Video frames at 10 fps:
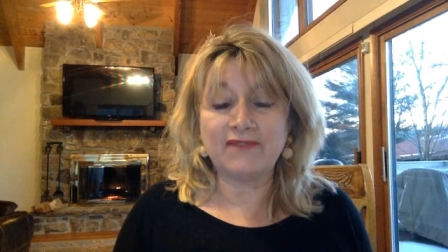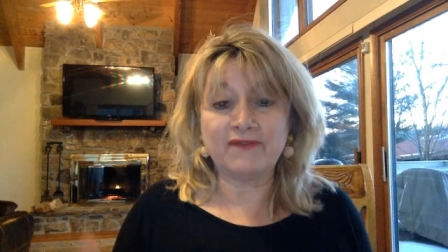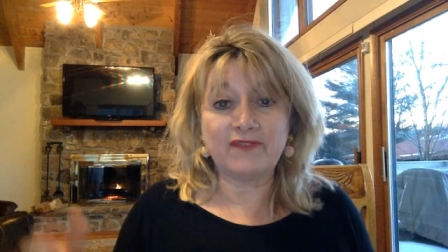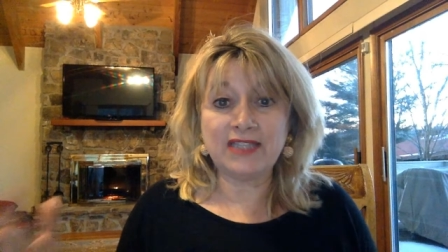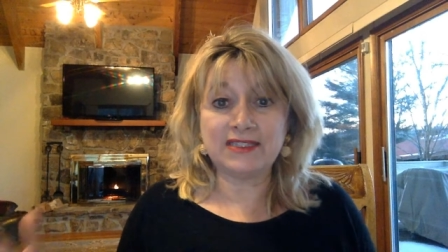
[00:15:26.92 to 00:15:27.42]

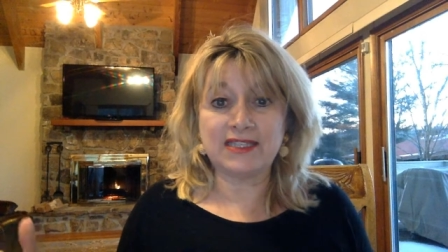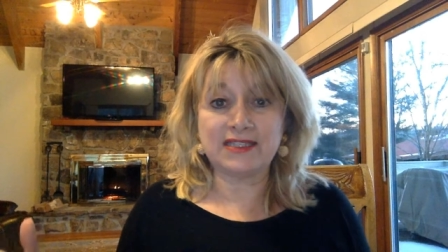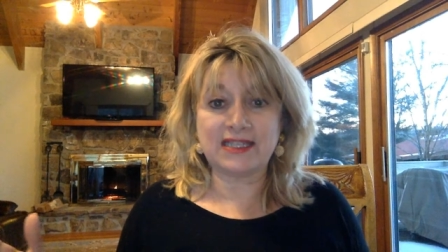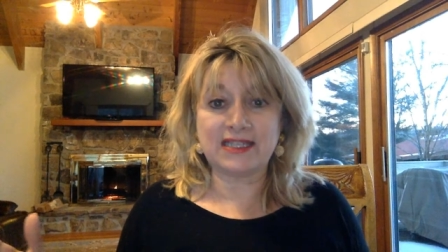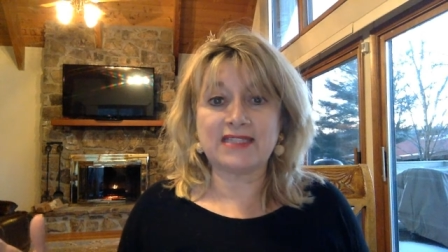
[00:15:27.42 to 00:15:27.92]

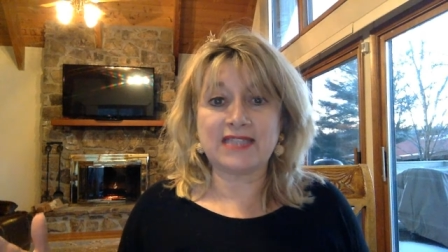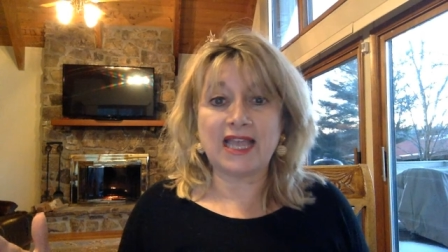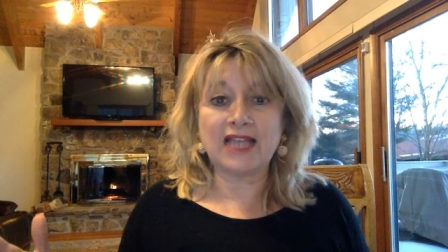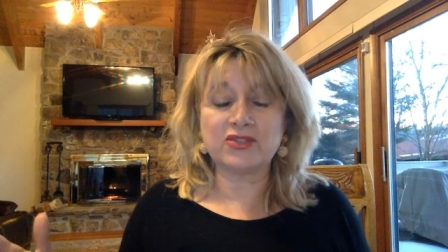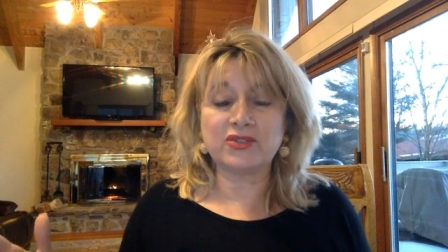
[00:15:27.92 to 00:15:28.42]
Valentine's Day is
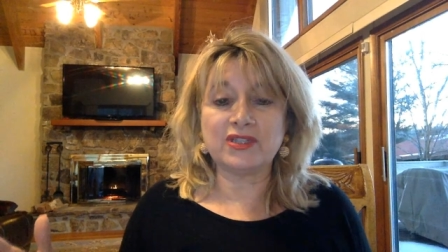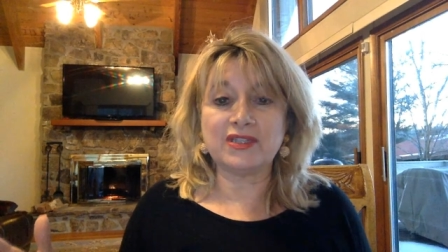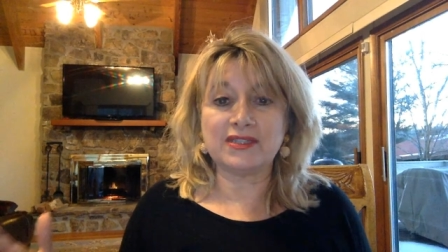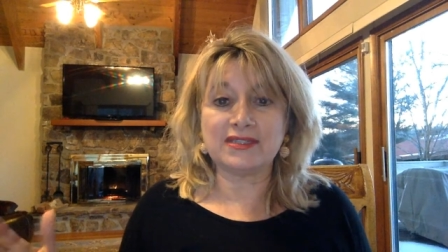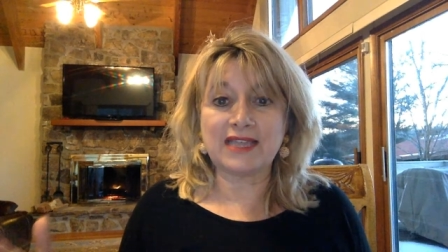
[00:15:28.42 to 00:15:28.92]
actually
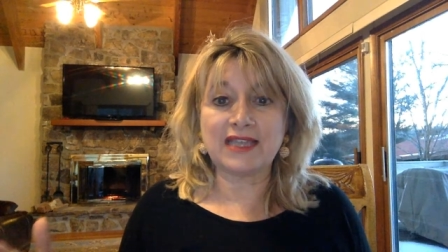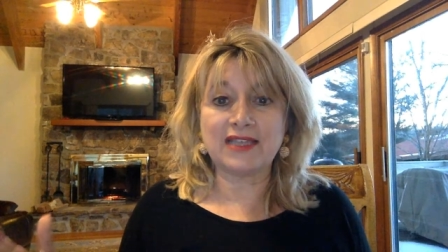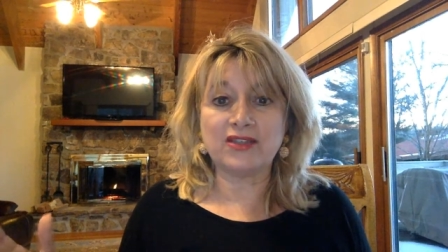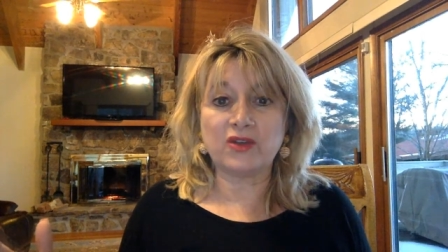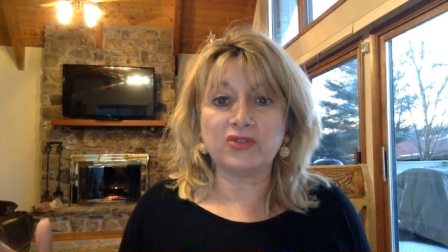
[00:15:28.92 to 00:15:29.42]
the
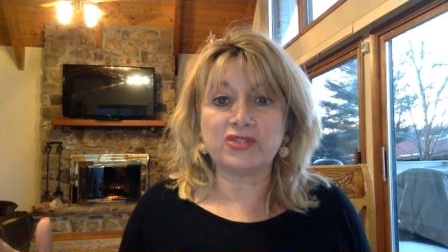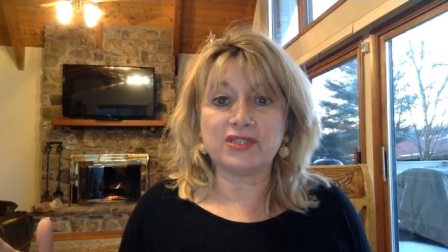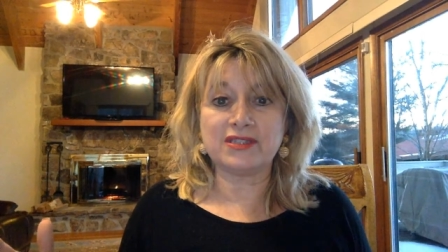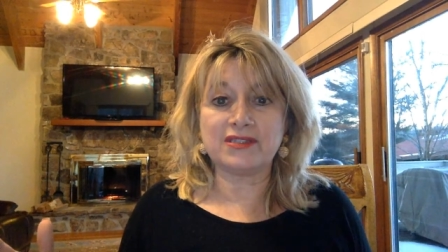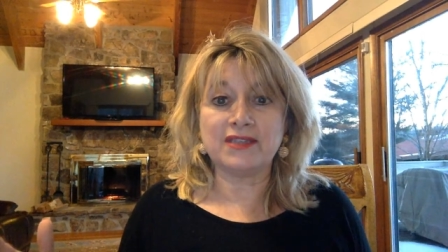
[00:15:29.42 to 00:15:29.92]
second
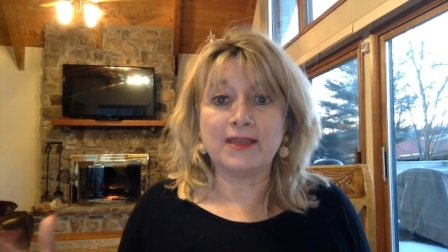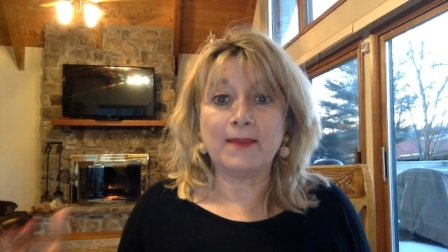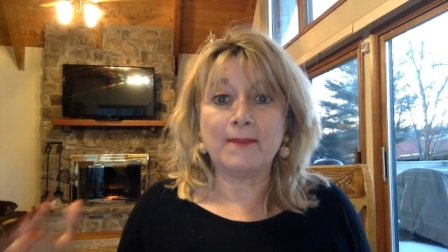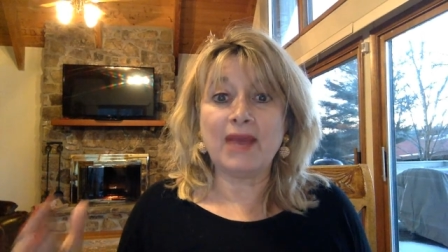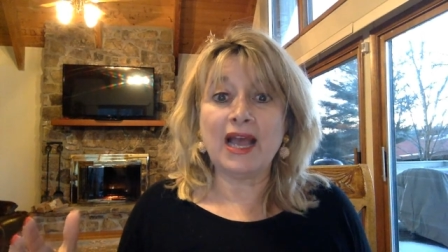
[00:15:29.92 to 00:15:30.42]
largest
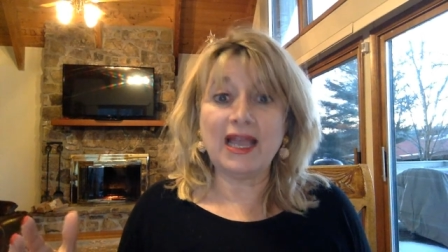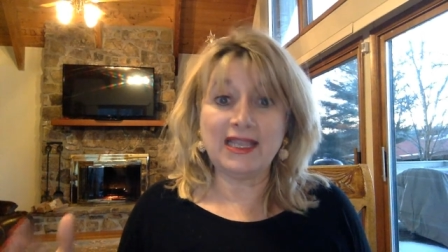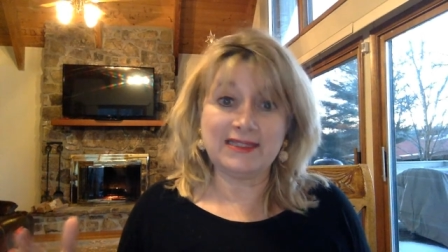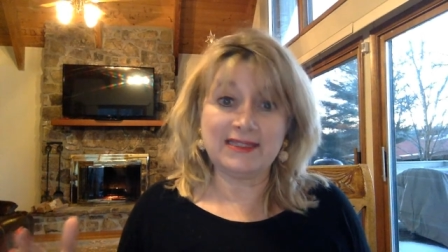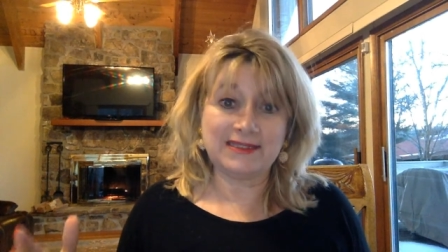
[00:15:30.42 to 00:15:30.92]

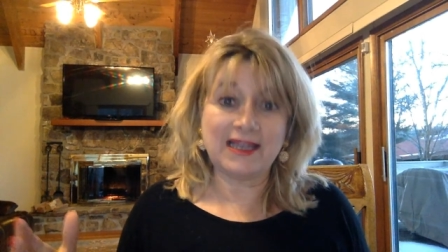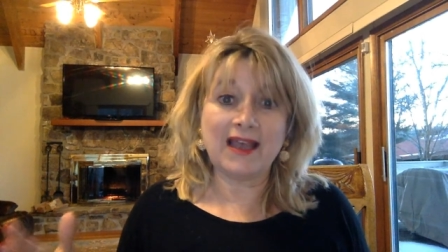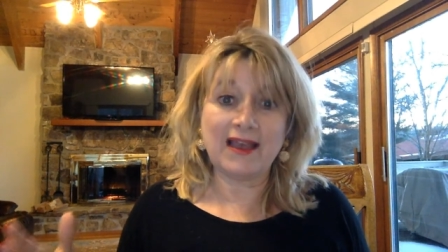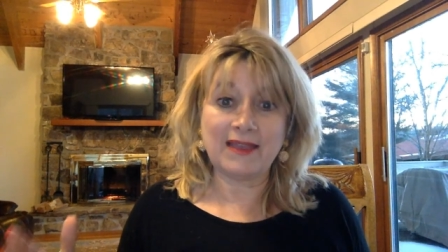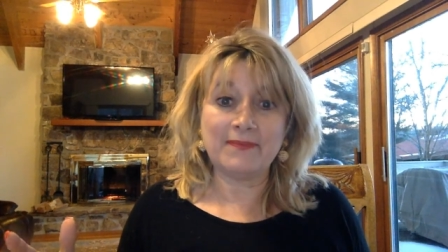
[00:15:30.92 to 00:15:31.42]
buying
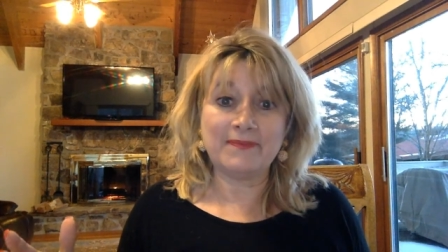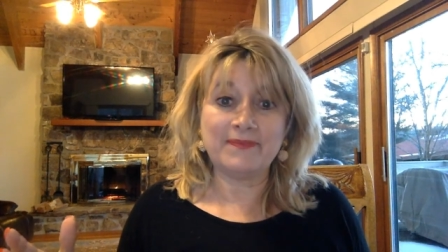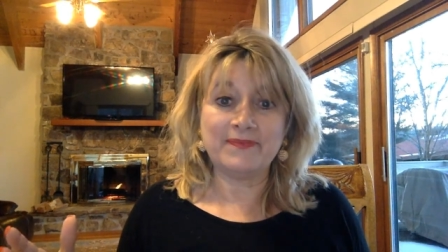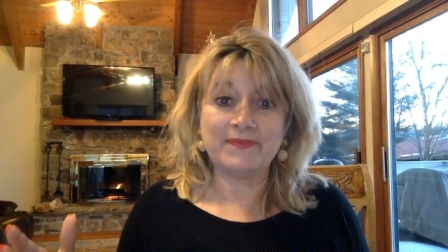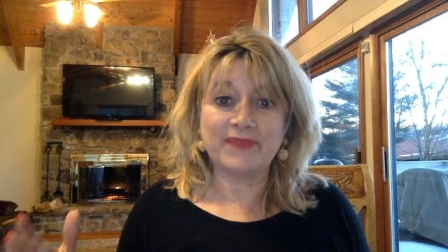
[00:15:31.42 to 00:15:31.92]
time
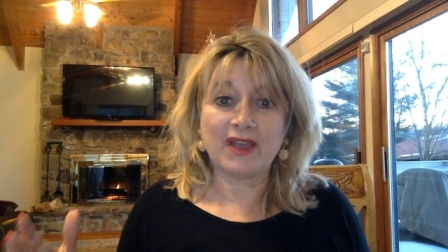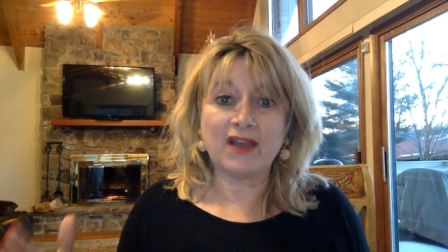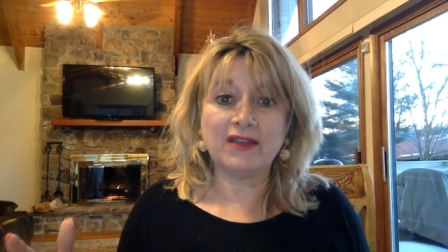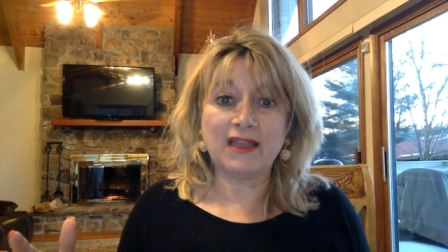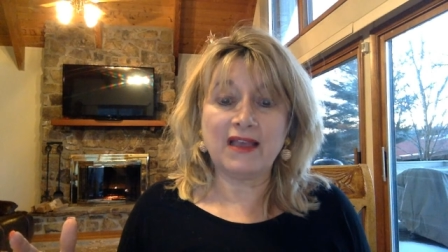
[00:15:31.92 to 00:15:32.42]

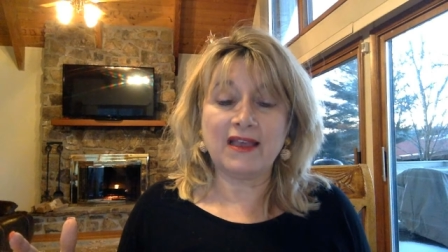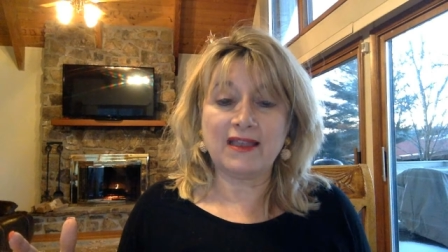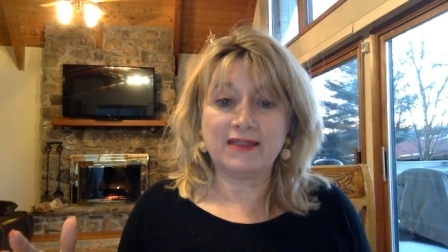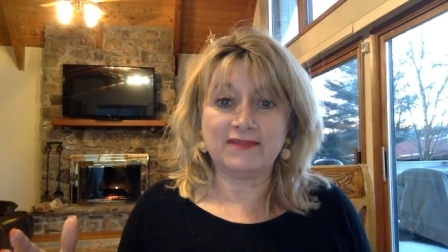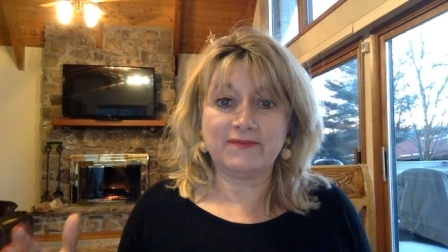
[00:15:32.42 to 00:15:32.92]

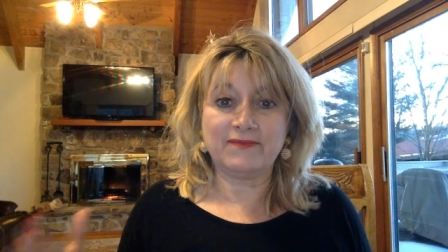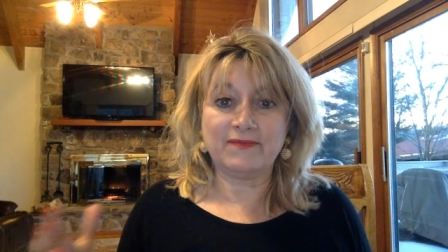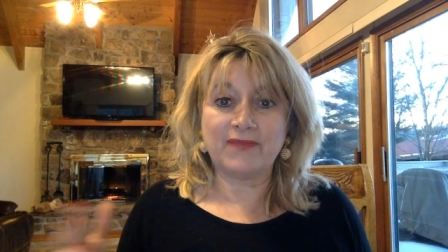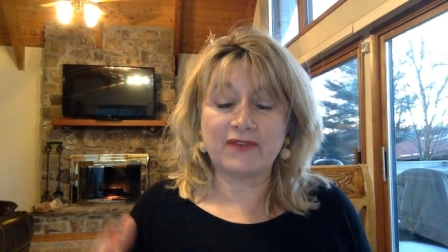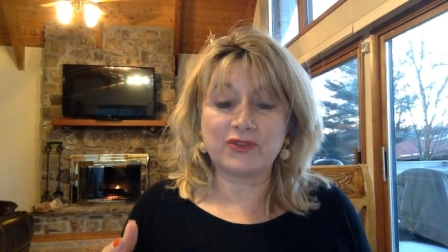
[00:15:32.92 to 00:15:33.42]
online
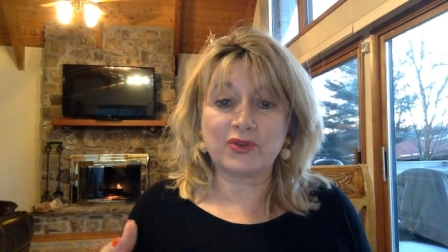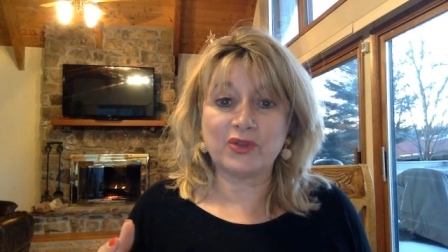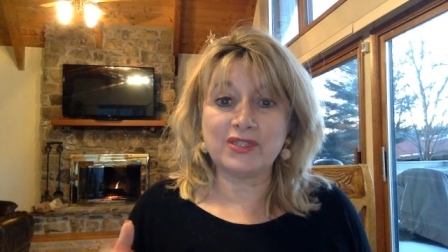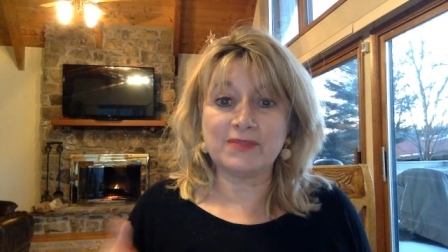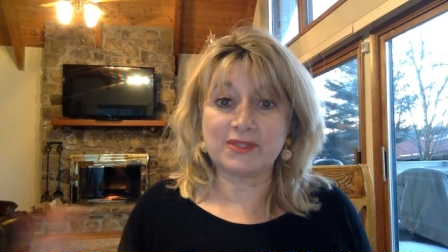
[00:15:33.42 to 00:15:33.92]
after
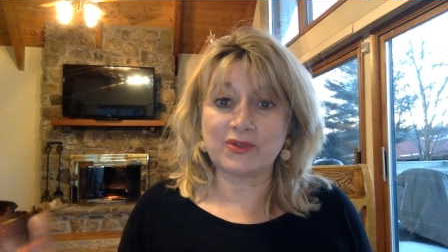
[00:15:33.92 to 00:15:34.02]
Christmas.